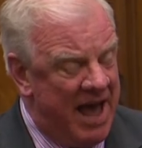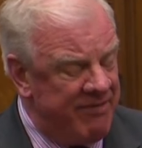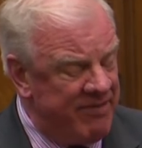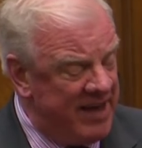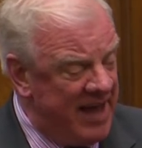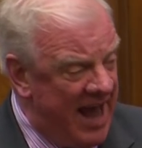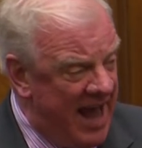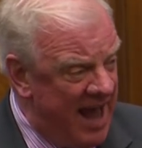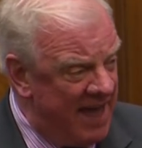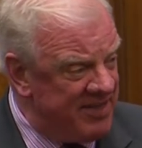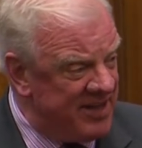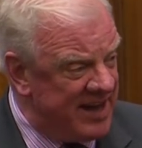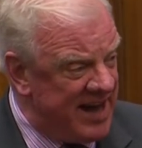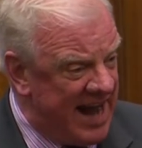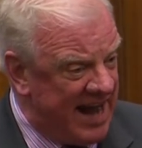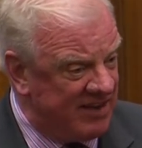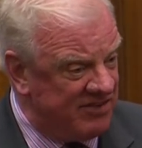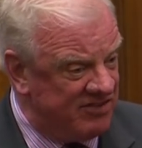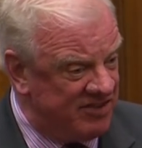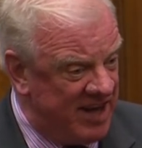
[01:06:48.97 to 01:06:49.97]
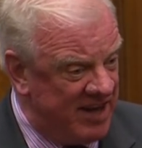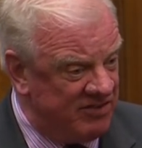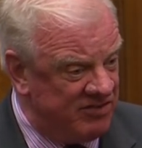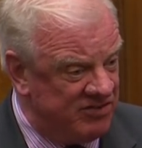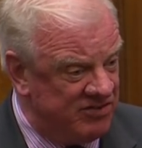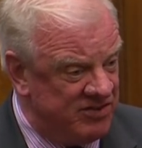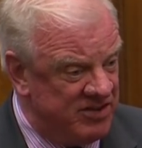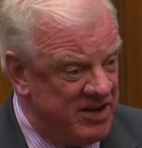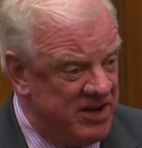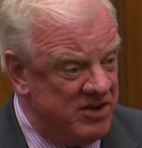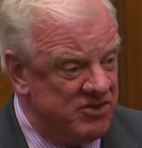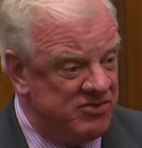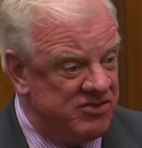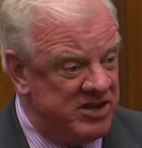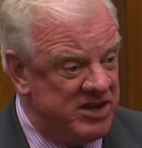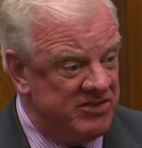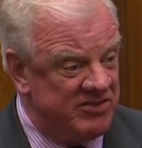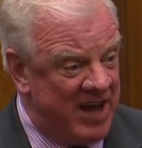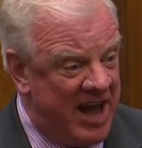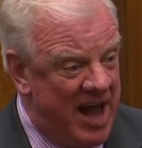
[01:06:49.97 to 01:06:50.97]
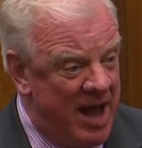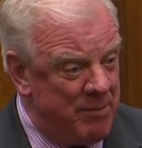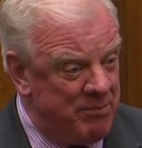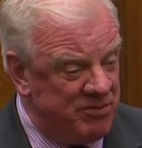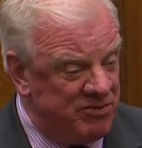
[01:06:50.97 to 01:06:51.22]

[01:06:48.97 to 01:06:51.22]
having had that access, she is